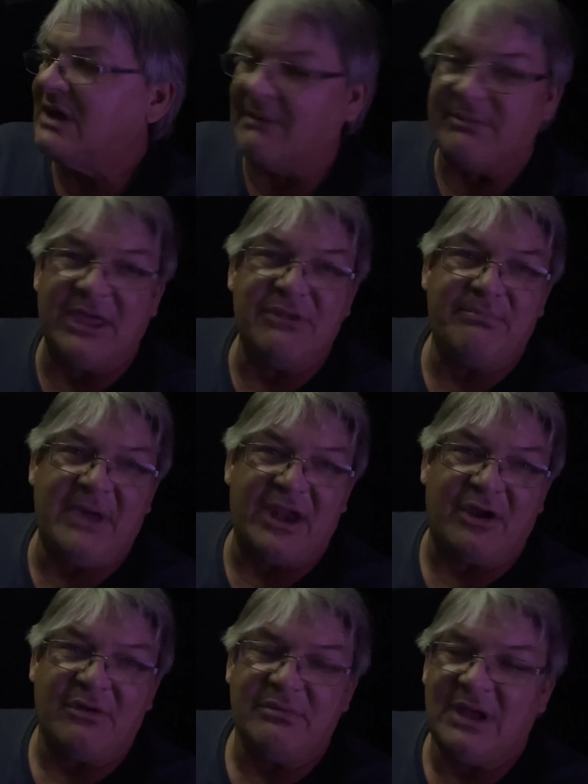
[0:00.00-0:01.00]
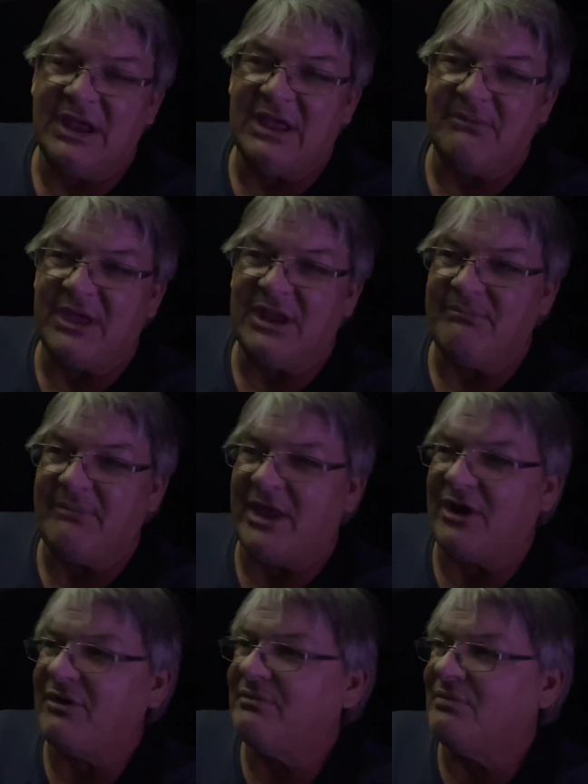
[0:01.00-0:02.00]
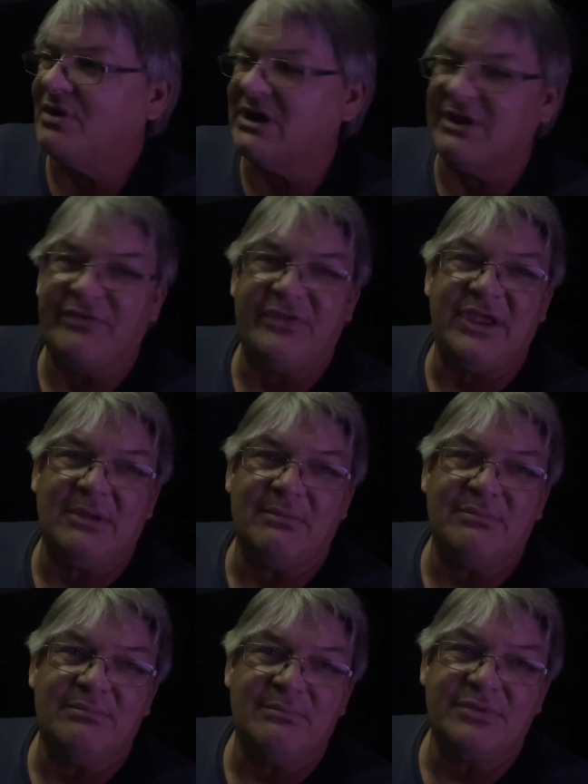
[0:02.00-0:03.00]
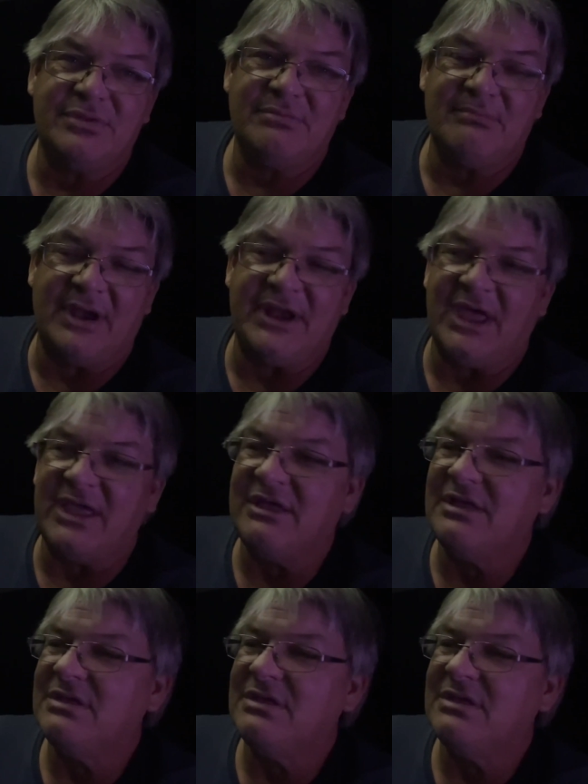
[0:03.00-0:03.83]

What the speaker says: I'm getting better. I am getting better. We're going to see them Monday.